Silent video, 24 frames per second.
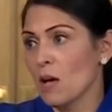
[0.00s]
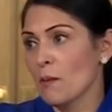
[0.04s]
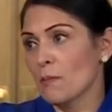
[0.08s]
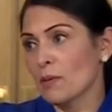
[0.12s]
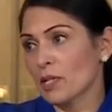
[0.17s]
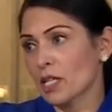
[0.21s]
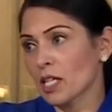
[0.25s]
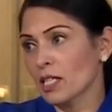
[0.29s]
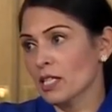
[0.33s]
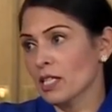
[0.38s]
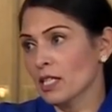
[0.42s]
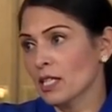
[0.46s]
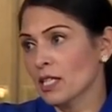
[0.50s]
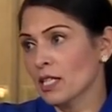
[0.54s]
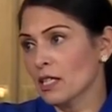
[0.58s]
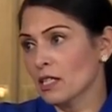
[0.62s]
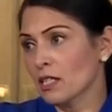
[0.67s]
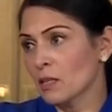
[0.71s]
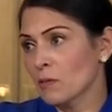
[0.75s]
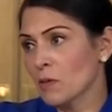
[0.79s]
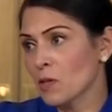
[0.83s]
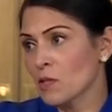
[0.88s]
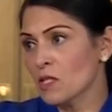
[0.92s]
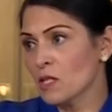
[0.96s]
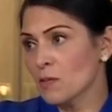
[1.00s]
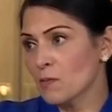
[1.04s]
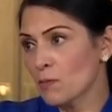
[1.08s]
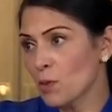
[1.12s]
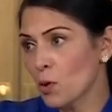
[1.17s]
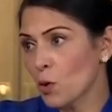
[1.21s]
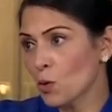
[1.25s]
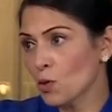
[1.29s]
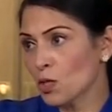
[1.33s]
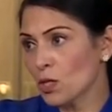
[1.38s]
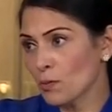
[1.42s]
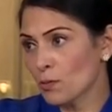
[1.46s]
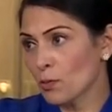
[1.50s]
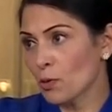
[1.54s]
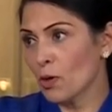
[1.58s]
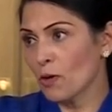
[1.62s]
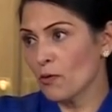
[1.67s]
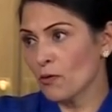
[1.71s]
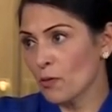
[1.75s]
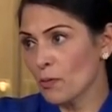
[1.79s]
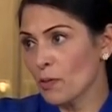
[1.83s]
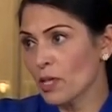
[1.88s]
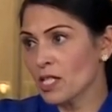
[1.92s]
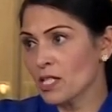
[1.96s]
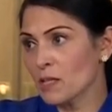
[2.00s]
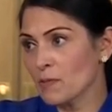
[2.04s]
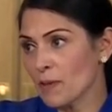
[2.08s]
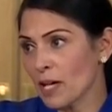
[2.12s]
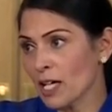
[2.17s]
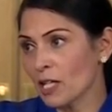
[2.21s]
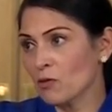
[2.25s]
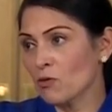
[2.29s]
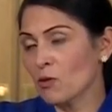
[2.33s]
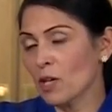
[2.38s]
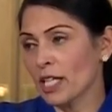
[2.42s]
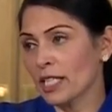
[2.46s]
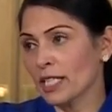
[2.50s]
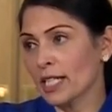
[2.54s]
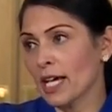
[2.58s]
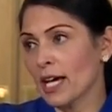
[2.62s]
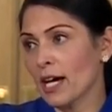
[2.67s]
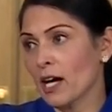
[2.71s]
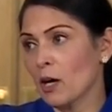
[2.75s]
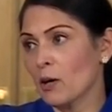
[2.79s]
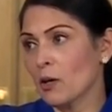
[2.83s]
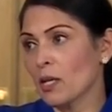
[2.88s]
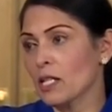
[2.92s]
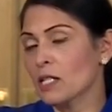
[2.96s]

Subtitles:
But I think, Ed, the most important point for me to make right now